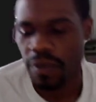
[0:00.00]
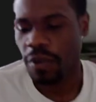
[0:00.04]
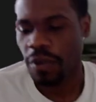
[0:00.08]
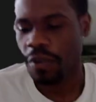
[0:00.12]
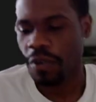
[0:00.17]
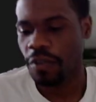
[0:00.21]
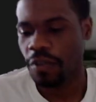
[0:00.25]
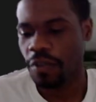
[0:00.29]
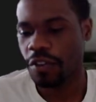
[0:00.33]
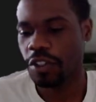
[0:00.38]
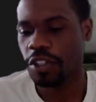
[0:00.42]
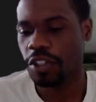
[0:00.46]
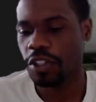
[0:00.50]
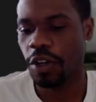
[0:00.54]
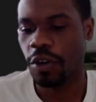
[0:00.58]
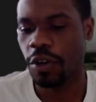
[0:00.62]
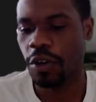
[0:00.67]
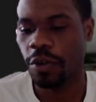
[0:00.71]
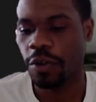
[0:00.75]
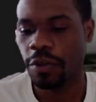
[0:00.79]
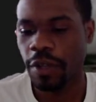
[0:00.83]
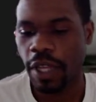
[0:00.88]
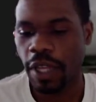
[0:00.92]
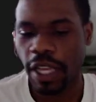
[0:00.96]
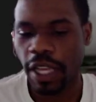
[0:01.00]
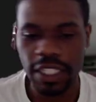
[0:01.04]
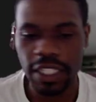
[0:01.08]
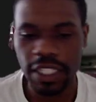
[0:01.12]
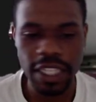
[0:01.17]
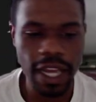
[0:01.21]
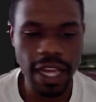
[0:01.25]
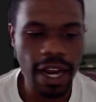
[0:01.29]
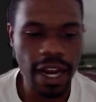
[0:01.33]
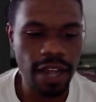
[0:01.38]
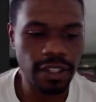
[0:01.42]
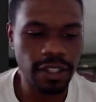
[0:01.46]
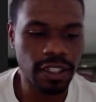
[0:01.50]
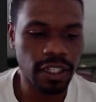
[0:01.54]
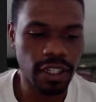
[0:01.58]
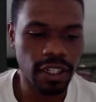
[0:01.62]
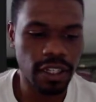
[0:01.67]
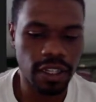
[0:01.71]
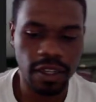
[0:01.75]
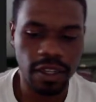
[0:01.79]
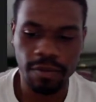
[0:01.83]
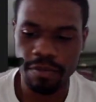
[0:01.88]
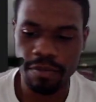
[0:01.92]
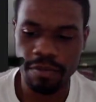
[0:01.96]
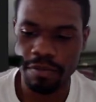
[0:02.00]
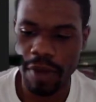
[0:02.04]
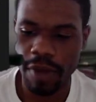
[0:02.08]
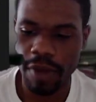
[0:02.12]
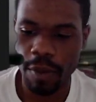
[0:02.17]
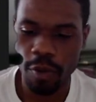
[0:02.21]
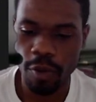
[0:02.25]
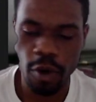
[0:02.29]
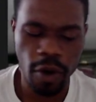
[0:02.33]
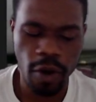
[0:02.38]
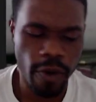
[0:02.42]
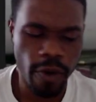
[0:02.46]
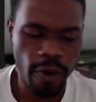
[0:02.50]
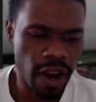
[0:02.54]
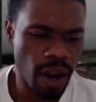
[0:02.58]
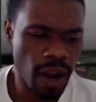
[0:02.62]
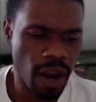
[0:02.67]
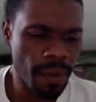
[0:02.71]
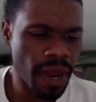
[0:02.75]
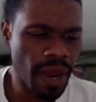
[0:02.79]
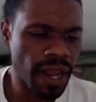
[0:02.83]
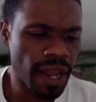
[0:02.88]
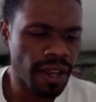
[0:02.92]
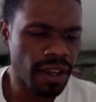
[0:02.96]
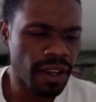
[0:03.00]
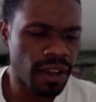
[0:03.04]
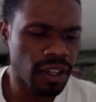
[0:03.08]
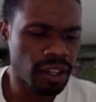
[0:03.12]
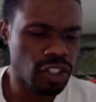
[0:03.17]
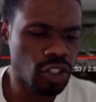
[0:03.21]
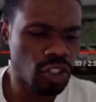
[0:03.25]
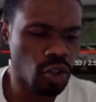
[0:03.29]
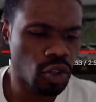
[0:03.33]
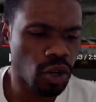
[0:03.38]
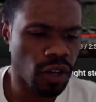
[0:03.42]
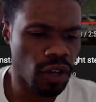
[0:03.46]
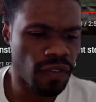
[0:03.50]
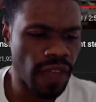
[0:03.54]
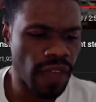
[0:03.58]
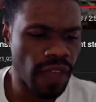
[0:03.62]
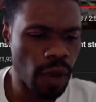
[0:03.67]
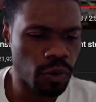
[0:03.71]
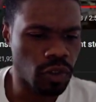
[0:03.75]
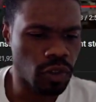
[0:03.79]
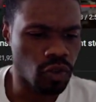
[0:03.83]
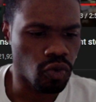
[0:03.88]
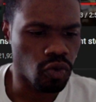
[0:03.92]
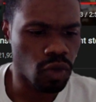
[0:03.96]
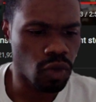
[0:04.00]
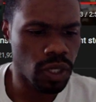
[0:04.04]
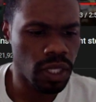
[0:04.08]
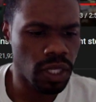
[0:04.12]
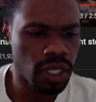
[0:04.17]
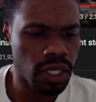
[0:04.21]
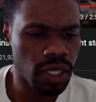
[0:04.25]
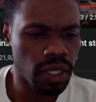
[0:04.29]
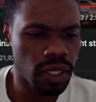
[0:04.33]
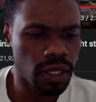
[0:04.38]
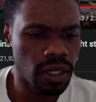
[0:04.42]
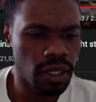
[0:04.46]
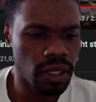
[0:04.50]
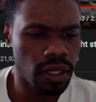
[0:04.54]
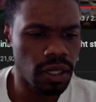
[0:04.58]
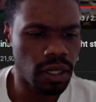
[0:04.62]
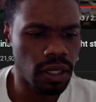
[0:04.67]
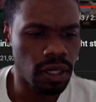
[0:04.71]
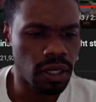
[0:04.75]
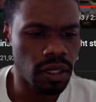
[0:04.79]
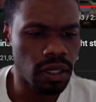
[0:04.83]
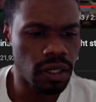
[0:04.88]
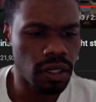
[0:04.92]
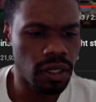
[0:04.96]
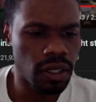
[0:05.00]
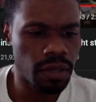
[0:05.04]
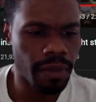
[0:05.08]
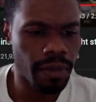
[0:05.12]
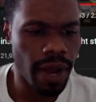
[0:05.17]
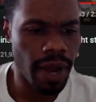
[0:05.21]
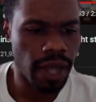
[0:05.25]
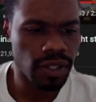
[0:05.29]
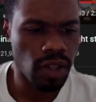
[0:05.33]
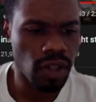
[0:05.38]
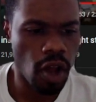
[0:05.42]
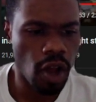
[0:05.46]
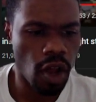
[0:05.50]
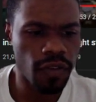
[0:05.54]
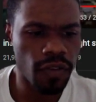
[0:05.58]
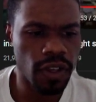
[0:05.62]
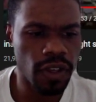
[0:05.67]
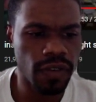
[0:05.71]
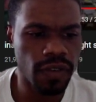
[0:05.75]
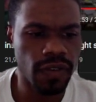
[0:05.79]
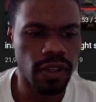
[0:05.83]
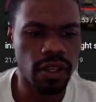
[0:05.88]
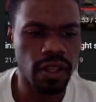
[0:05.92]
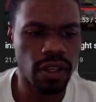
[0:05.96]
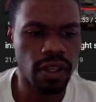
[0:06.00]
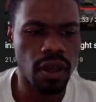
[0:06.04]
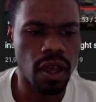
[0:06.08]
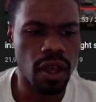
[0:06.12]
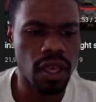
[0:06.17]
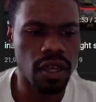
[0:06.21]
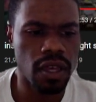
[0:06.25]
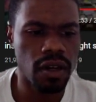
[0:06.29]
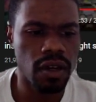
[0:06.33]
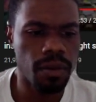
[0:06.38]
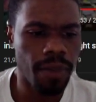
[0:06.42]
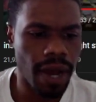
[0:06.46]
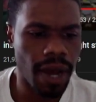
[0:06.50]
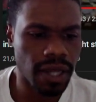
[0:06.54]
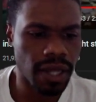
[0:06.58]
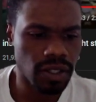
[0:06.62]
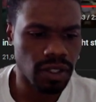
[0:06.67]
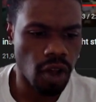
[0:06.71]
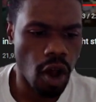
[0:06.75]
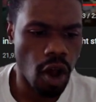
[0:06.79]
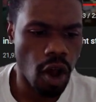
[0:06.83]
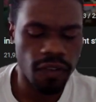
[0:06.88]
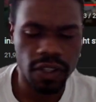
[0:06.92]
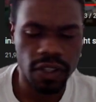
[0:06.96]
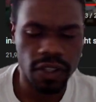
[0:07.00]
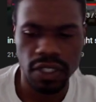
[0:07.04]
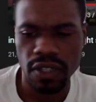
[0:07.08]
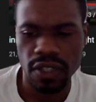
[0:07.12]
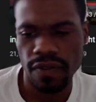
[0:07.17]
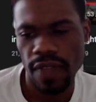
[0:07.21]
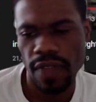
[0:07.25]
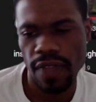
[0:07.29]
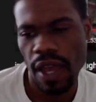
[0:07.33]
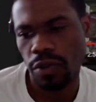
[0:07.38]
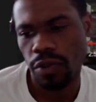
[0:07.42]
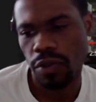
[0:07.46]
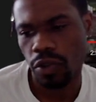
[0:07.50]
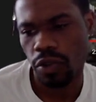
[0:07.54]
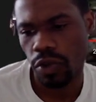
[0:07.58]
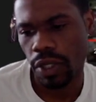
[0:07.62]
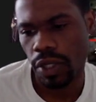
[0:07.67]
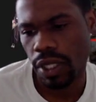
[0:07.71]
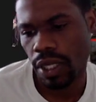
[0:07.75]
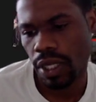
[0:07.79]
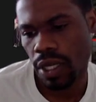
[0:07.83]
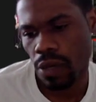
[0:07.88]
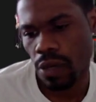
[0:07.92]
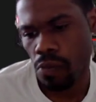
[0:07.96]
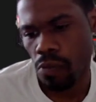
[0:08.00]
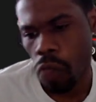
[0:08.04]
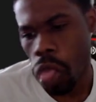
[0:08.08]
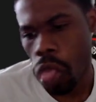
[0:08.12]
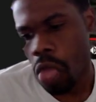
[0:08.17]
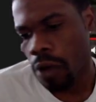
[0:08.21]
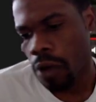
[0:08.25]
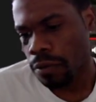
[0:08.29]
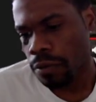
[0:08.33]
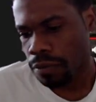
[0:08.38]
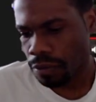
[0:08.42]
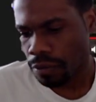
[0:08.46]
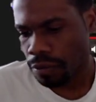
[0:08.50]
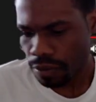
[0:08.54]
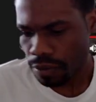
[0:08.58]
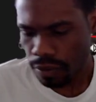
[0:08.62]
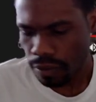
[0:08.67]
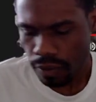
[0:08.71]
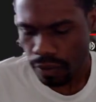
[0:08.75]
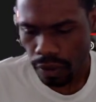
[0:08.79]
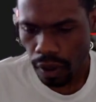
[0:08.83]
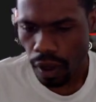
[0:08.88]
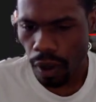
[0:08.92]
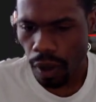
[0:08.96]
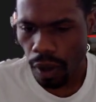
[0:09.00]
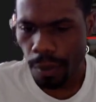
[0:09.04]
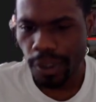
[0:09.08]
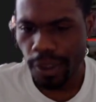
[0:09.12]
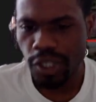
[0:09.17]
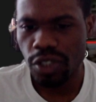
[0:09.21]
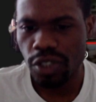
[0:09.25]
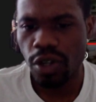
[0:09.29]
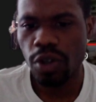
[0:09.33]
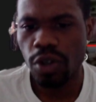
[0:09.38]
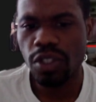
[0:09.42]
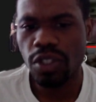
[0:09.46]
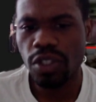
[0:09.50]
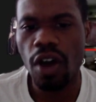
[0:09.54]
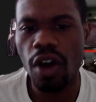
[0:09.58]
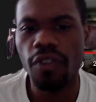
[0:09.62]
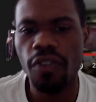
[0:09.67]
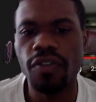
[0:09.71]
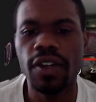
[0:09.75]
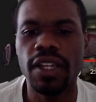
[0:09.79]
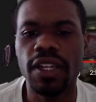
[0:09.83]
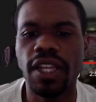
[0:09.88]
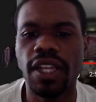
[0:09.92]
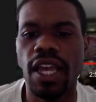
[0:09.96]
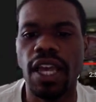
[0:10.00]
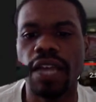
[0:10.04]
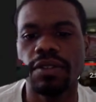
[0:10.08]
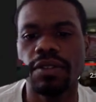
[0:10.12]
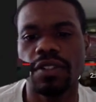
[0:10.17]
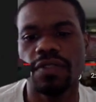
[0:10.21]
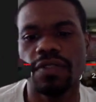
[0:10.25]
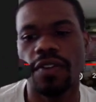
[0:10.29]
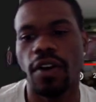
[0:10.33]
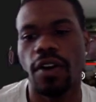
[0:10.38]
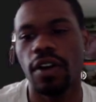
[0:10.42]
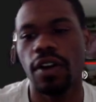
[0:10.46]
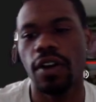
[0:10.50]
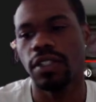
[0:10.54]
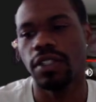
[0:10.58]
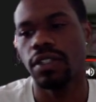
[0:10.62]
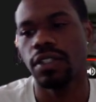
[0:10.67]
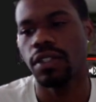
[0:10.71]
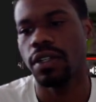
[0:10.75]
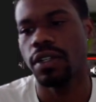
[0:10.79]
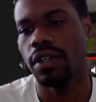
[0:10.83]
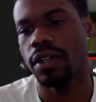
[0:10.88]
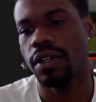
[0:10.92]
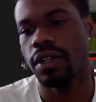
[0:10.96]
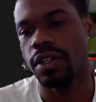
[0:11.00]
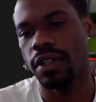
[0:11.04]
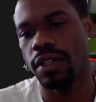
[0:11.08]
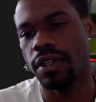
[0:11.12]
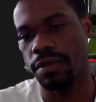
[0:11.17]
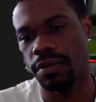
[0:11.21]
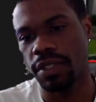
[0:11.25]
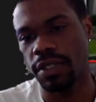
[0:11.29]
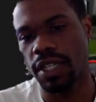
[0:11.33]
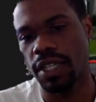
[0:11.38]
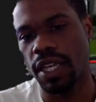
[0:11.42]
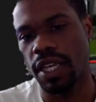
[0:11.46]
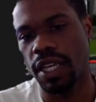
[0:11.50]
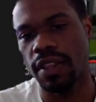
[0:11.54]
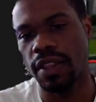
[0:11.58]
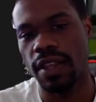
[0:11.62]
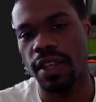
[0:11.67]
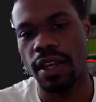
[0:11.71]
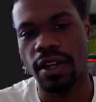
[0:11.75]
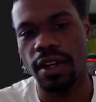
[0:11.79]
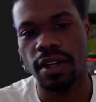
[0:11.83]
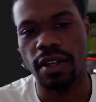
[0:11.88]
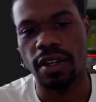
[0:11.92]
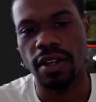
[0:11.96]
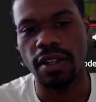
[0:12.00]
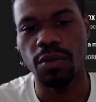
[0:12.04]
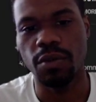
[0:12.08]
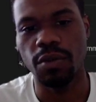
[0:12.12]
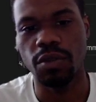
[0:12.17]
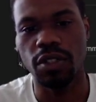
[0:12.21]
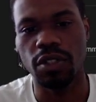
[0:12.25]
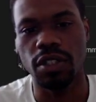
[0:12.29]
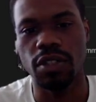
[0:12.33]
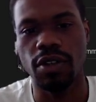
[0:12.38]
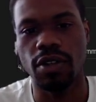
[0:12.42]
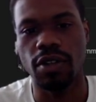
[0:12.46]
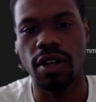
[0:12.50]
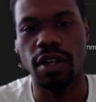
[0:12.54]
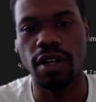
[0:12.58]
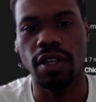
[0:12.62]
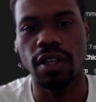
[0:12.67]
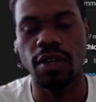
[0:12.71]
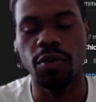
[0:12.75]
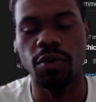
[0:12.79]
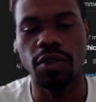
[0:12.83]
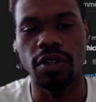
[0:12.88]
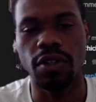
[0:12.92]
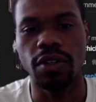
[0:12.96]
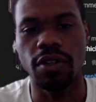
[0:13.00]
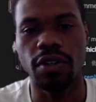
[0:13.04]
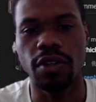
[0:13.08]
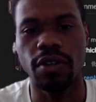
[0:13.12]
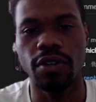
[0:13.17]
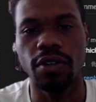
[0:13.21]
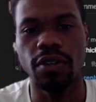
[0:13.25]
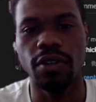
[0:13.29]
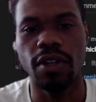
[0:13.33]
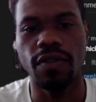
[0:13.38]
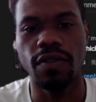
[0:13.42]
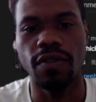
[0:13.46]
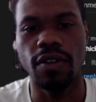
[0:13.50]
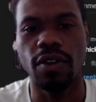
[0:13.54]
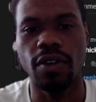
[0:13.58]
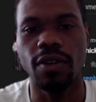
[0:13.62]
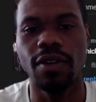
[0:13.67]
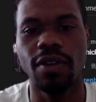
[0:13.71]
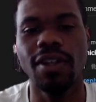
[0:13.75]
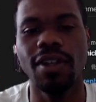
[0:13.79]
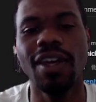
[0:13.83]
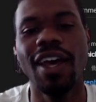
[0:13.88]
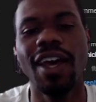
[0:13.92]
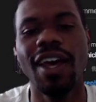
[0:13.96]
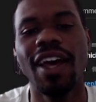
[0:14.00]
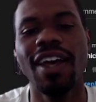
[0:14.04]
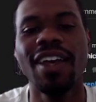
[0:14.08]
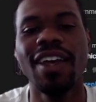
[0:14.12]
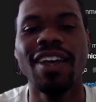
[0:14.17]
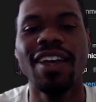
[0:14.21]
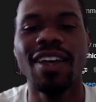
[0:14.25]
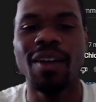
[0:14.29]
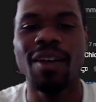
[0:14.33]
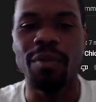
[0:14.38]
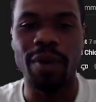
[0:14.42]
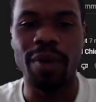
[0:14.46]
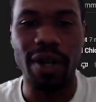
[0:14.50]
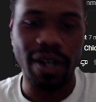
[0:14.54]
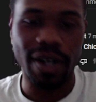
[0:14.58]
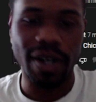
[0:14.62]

For sure. And shout out to my boy right here. I'm not sure if that was really a hood box office, if that was really him. But you know, it's all fun and games as far as saying that he was just trying to get with the girl. You never know. But